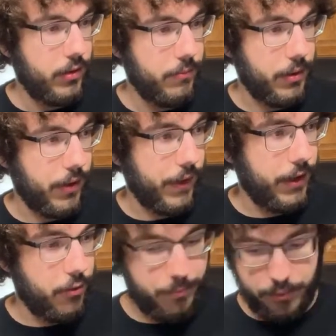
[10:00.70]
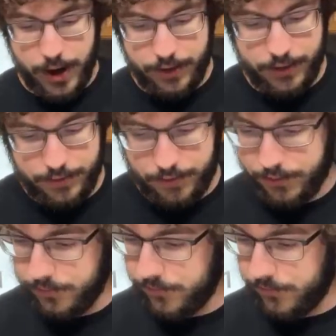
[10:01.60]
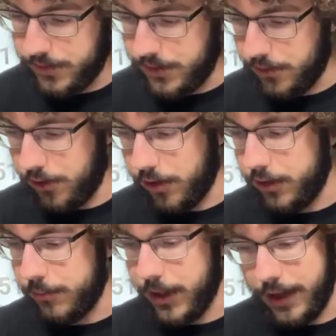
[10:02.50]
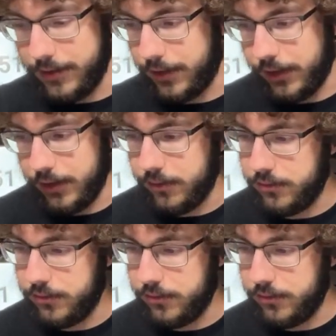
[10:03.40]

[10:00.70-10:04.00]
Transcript: But the Lego bread, that's still hard and plasticky.